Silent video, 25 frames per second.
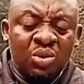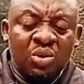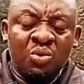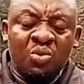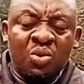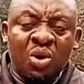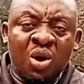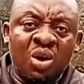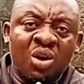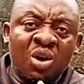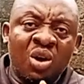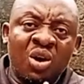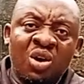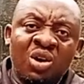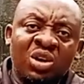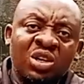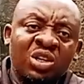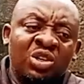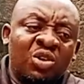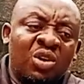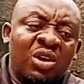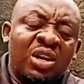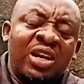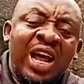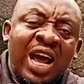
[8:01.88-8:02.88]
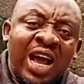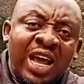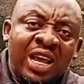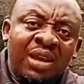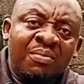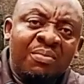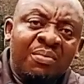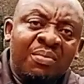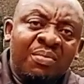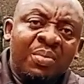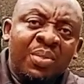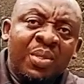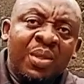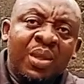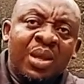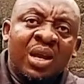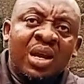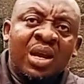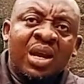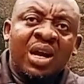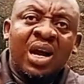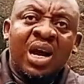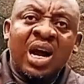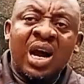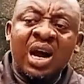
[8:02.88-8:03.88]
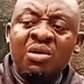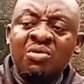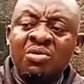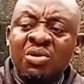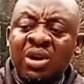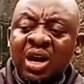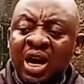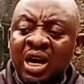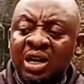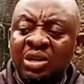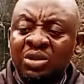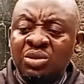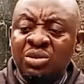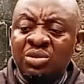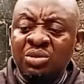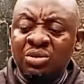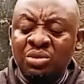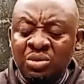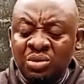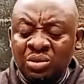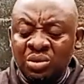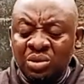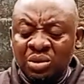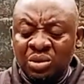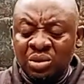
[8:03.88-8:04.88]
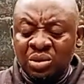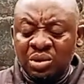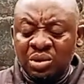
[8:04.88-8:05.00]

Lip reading: work on your lime? How can you